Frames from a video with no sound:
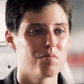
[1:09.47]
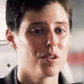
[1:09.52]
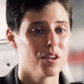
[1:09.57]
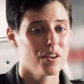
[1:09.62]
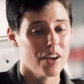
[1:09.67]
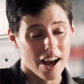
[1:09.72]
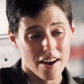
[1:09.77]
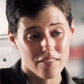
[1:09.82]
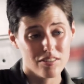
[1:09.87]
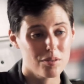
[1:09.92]

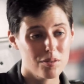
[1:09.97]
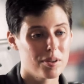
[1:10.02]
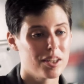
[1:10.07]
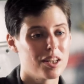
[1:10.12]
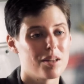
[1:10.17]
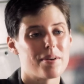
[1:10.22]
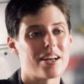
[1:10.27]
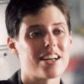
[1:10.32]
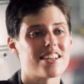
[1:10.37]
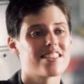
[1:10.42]
You have to be
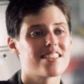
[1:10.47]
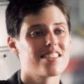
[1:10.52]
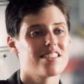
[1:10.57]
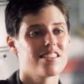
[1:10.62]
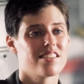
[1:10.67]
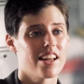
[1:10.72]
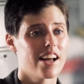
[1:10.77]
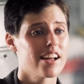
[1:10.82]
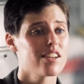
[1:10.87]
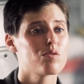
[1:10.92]
the best.
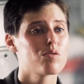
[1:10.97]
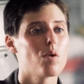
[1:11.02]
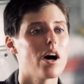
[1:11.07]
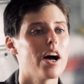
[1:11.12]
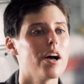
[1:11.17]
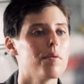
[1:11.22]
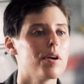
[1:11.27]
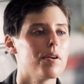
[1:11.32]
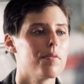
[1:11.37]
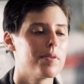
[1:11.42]
That's
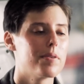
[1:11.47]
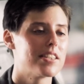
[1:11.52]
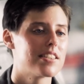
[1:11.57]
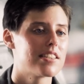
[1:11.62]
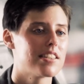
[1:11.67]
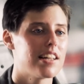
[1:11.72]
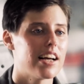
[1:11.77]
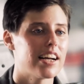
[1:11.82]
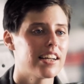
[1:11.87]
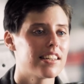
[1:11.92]
why we've been
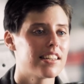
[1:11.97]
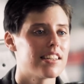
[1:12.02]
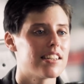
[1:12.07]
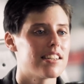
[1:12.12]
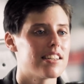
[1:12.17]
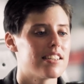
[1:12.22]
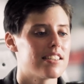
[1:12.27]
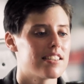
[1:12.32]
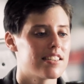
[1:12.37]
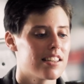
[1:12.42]

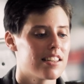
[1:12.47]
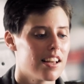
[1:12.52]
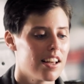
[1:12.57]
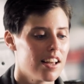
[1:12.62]
selected, is